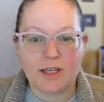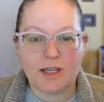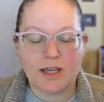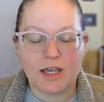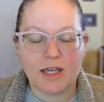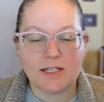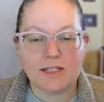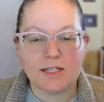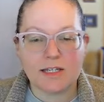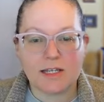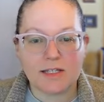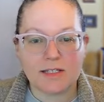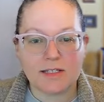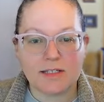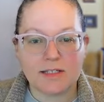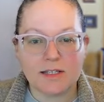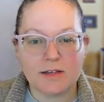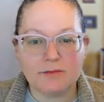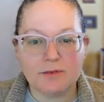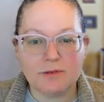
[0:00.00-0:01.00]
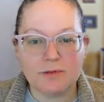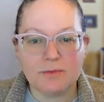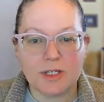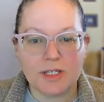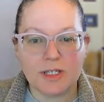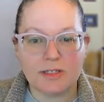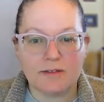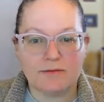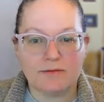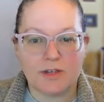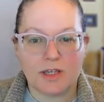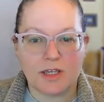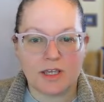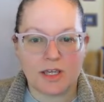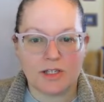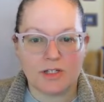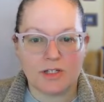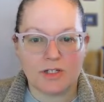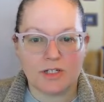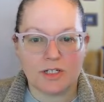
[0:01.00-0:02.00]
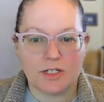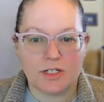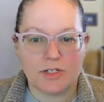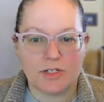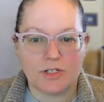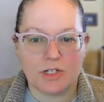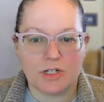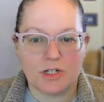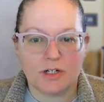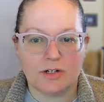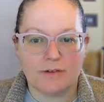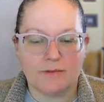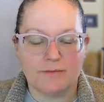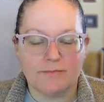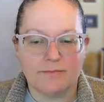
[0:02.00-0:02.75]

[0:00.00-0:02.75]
and take several weeks of vacation each year.